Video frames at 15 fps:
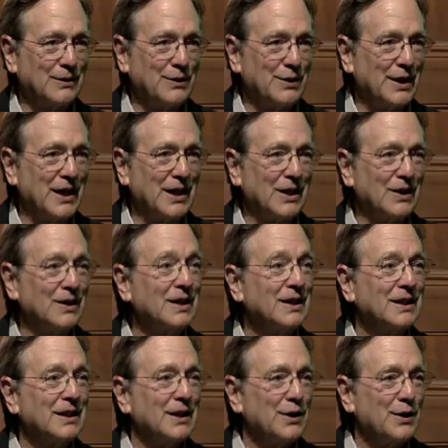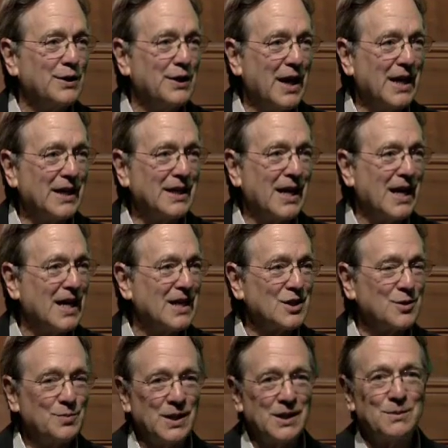there than
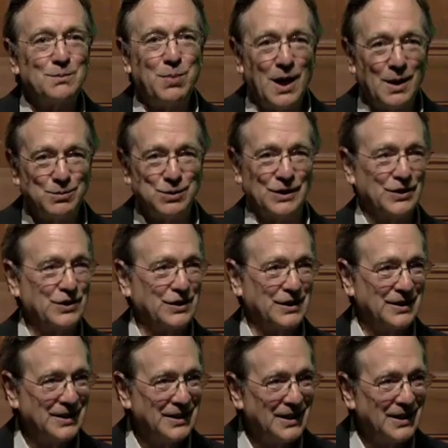has been published.